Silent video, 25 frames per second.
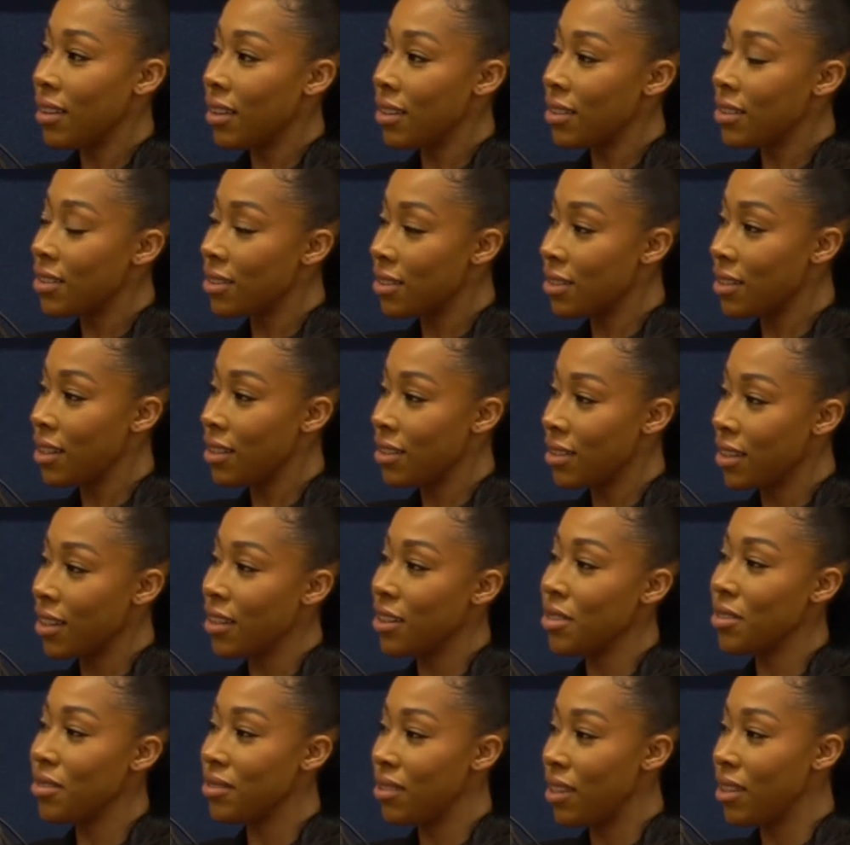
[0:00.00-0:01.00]
That's
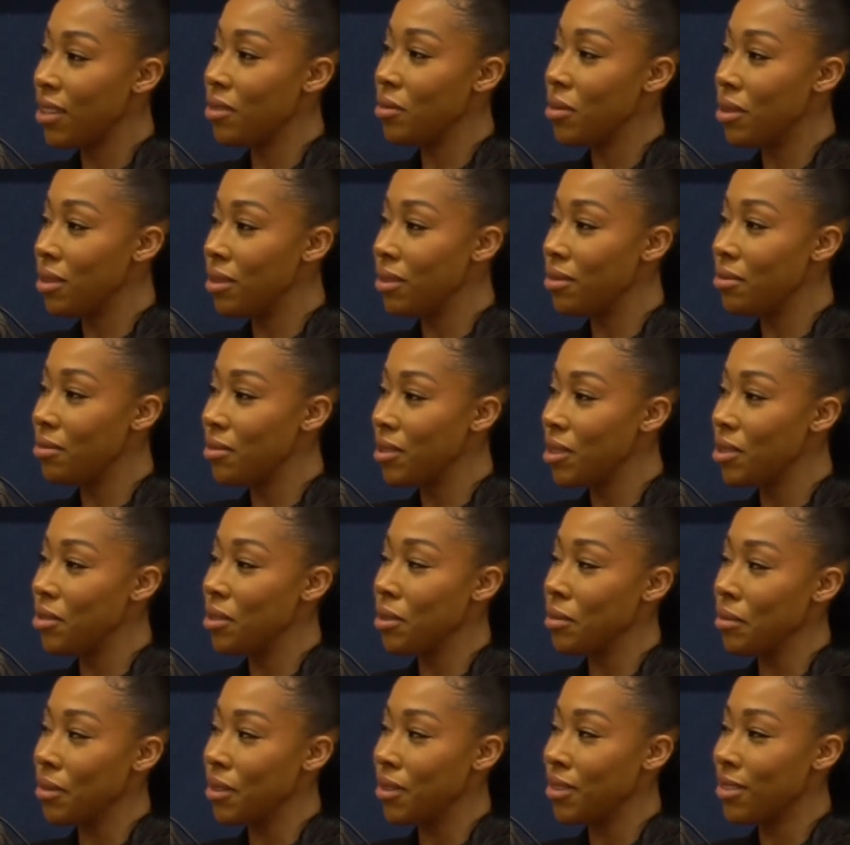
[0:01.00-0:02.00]
kind of like what we're
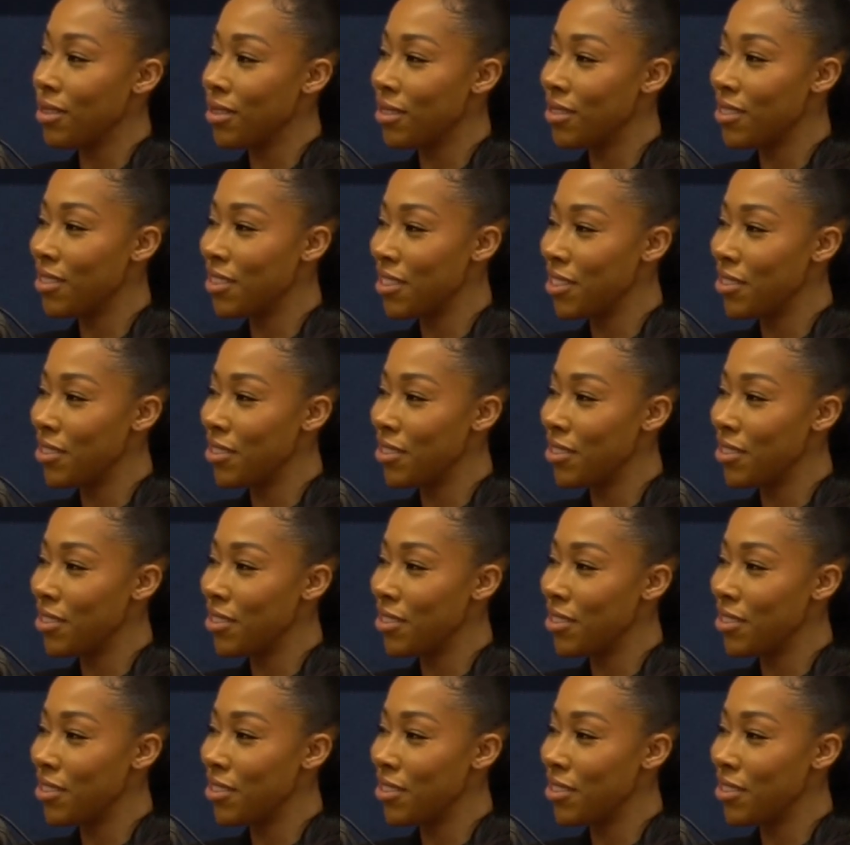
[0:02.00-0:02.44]
doing, but on a